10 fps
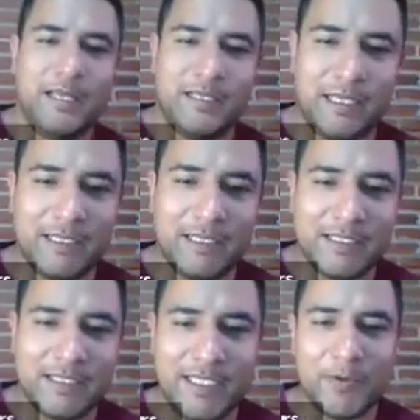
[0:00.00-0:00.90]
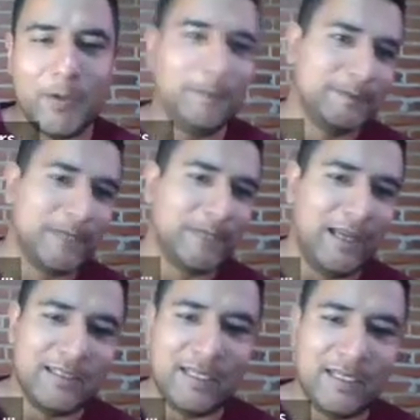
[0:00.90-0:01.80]
then the 0,
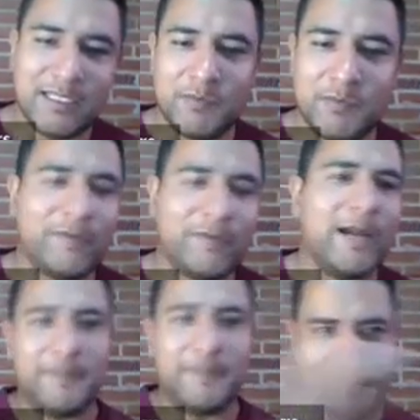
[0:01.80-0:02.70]
and then the number 5